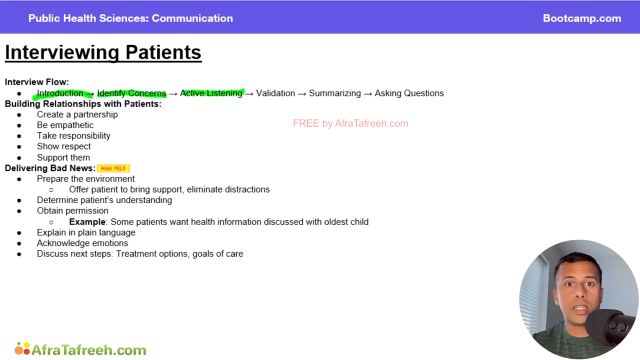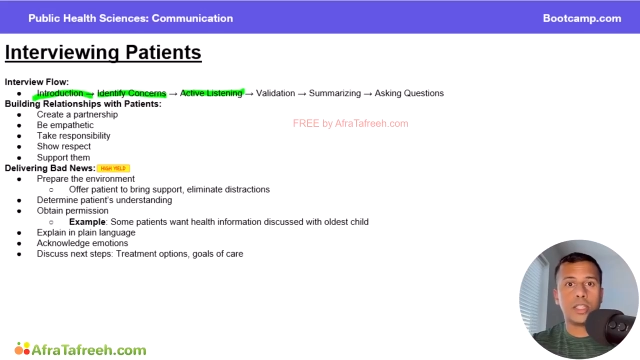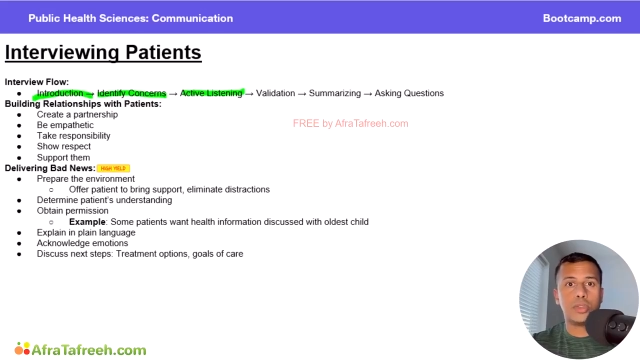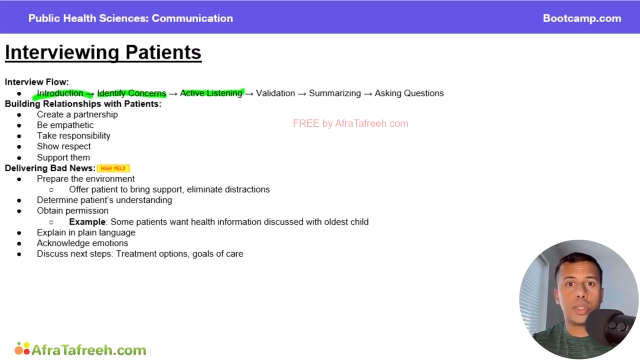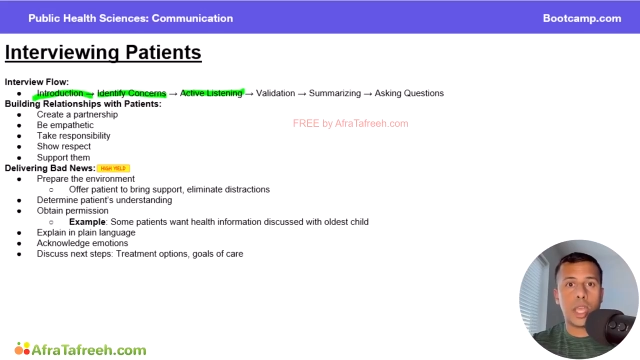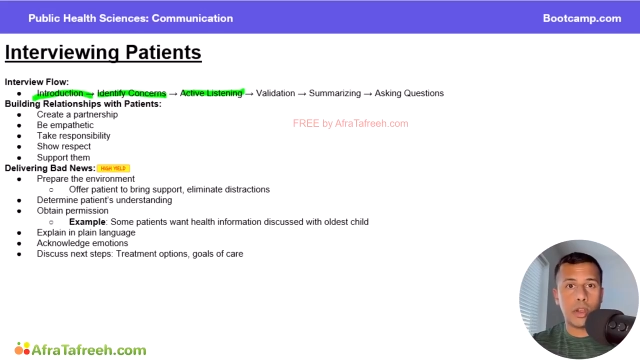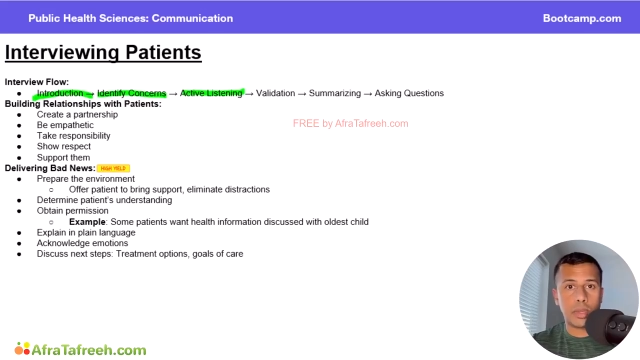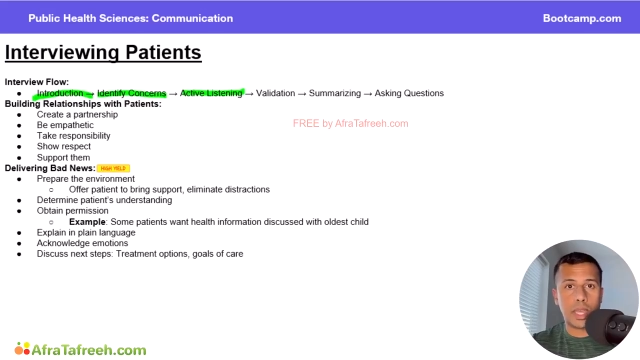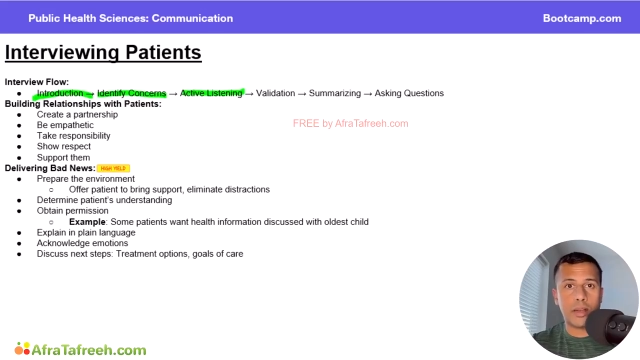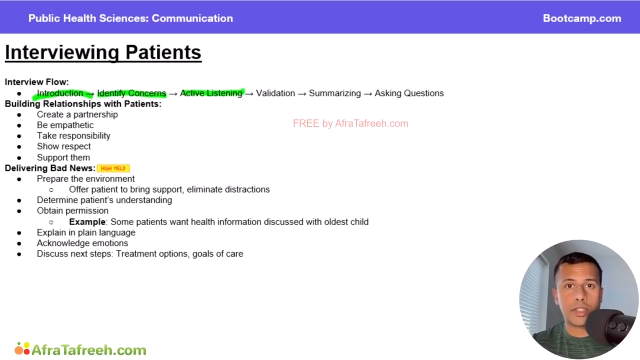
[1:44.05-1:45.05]
that you care
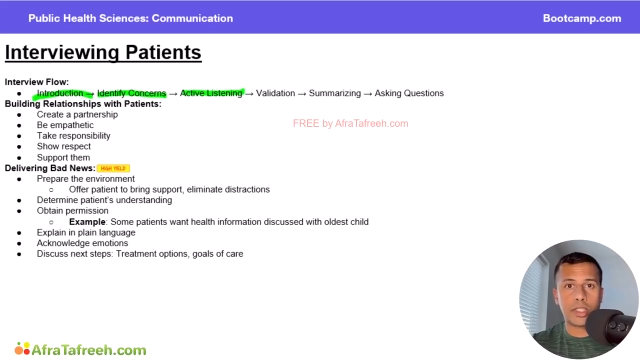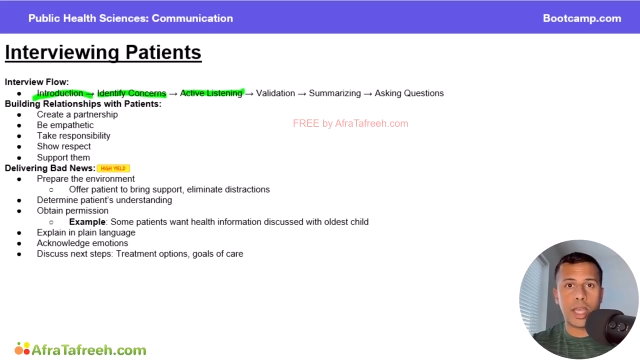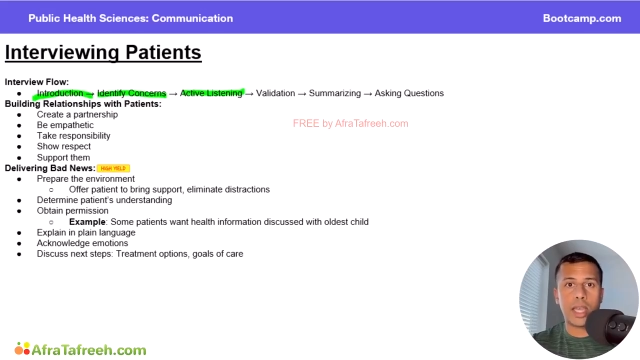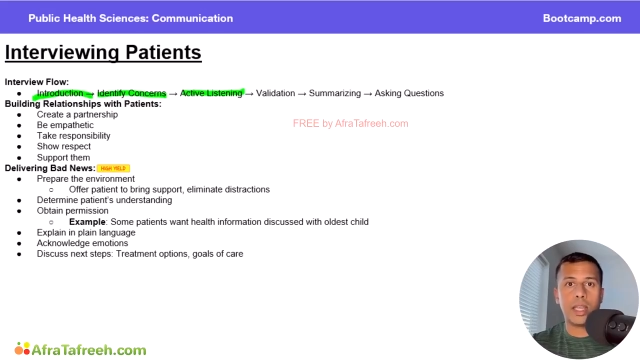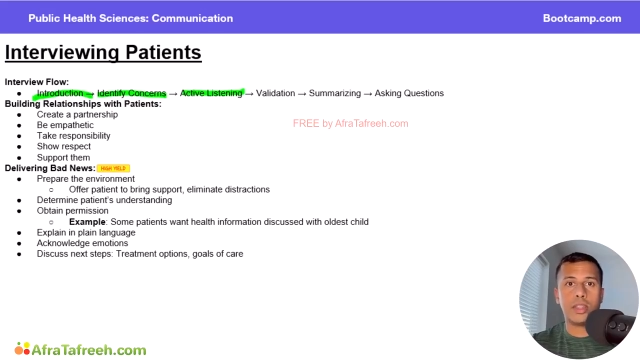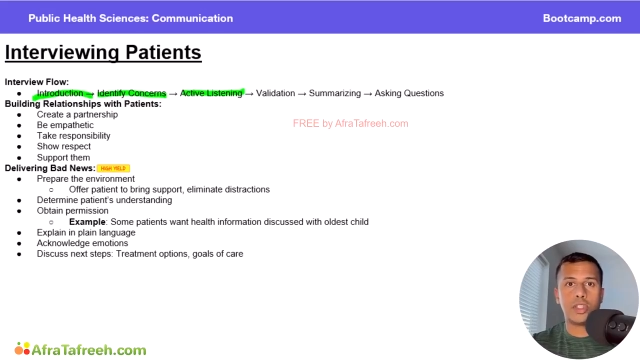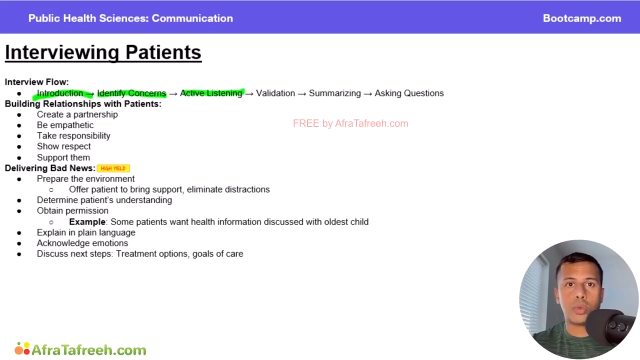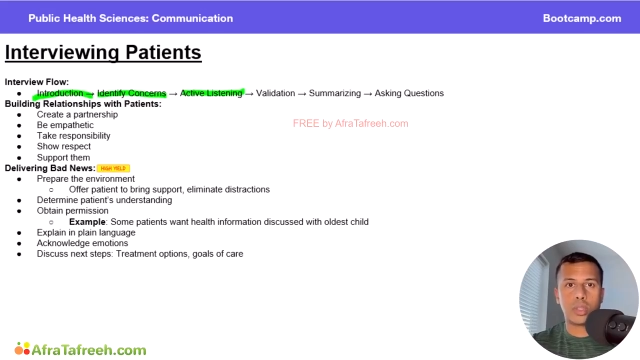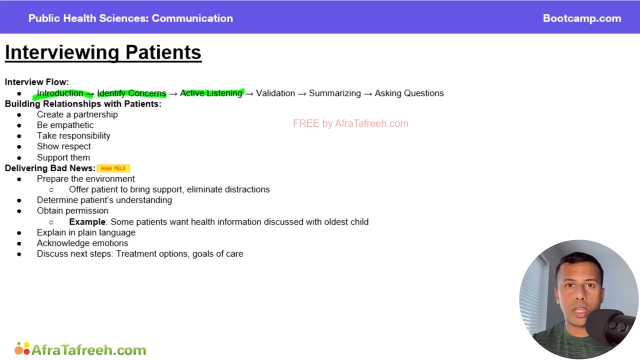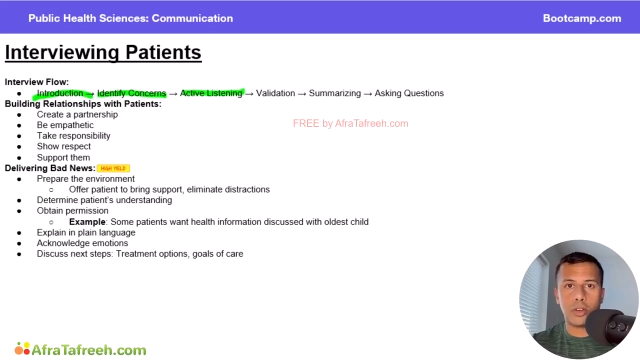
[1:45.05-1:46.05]
what they have to say, and that you
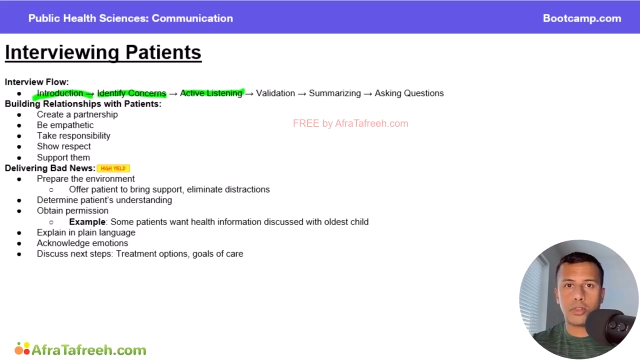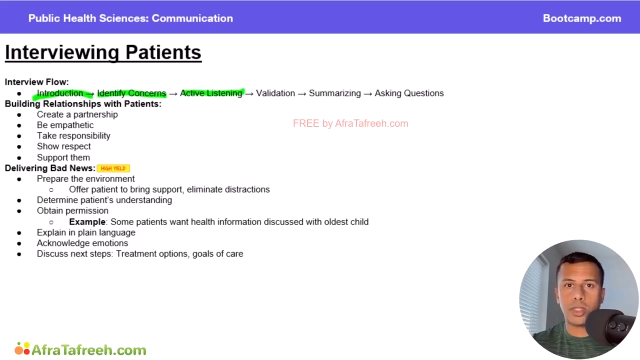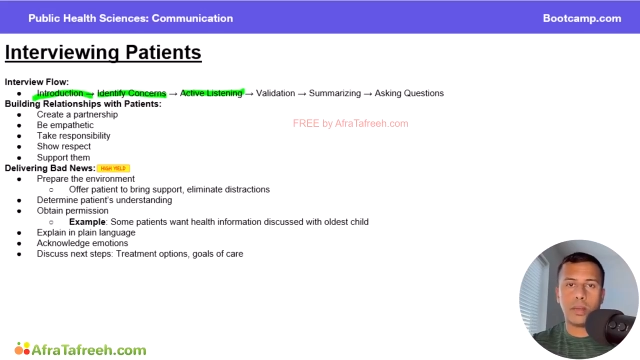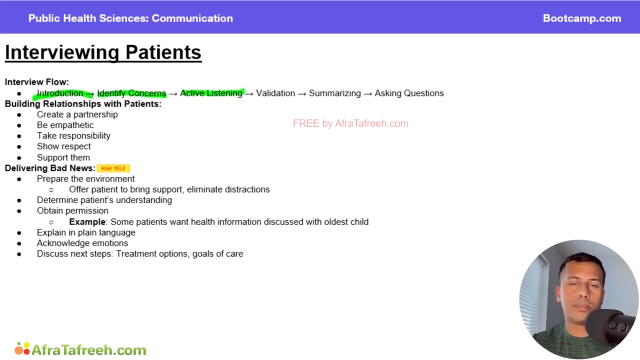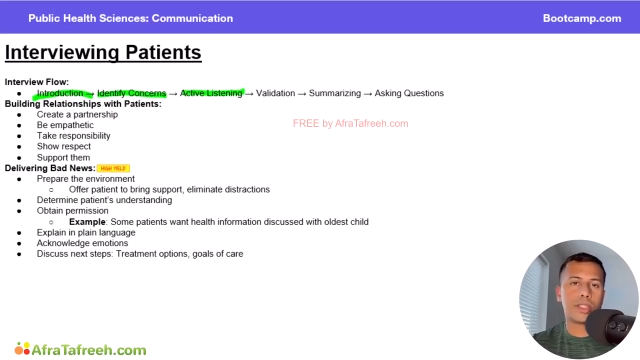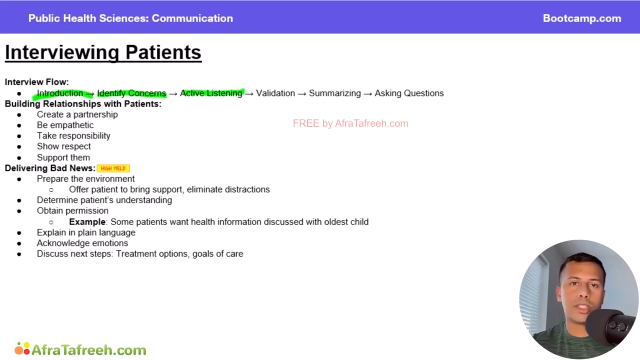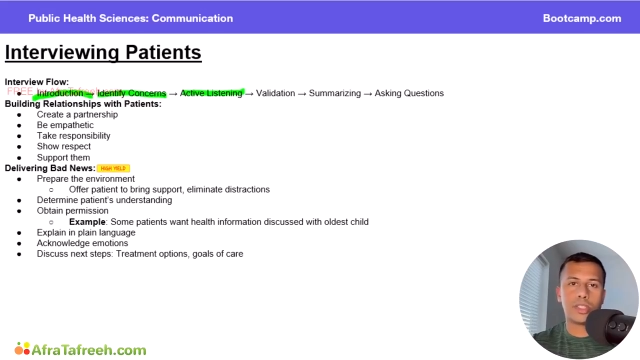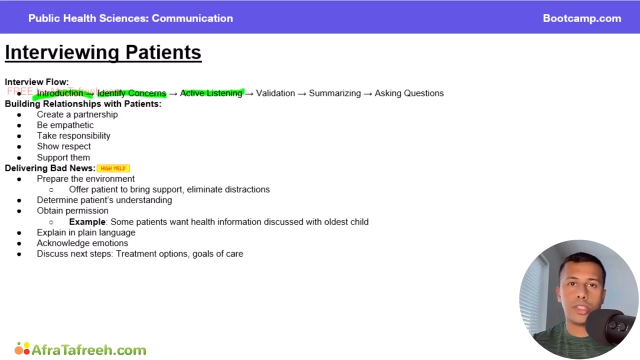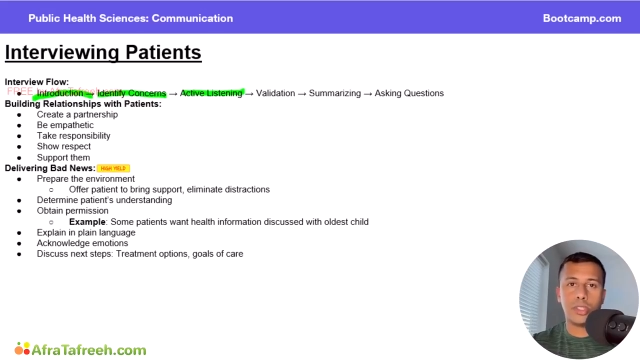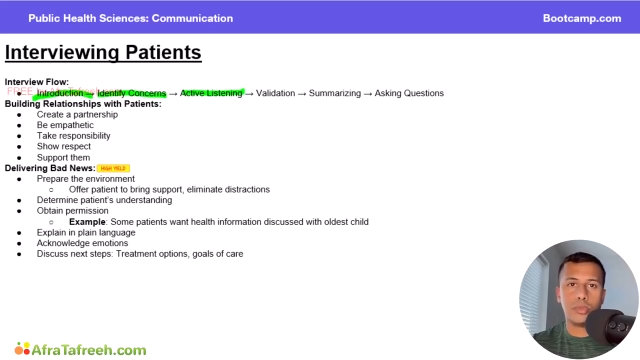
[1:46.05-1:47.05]
are there for them. This
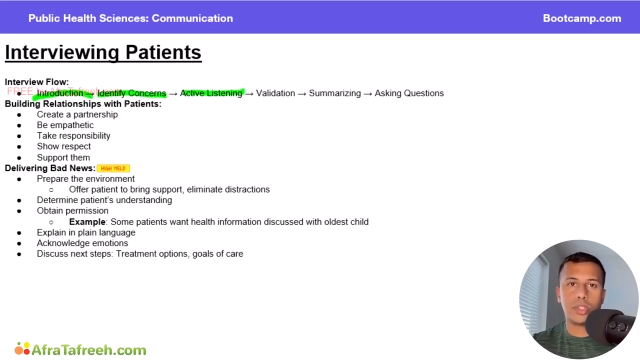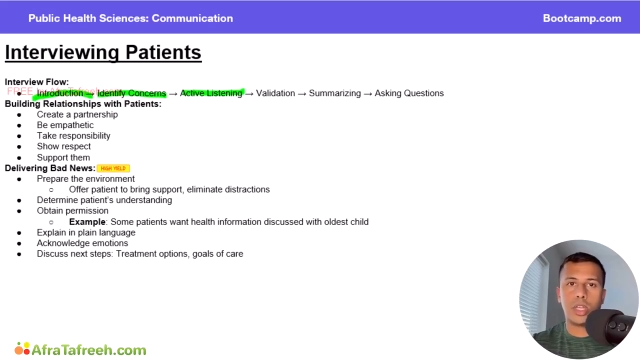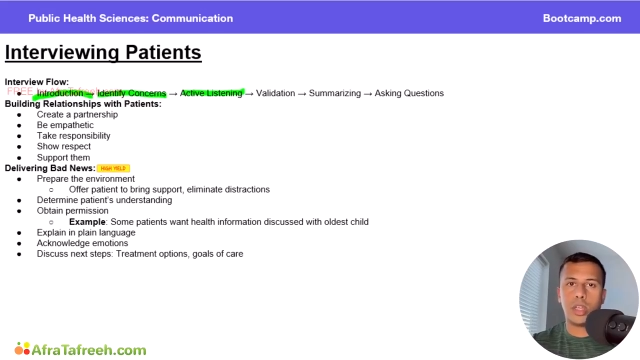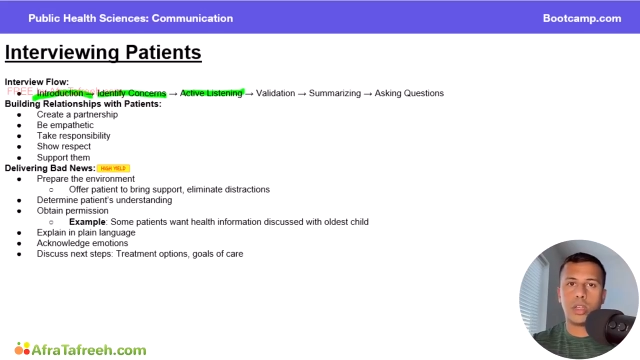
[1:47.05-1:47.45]
is huge.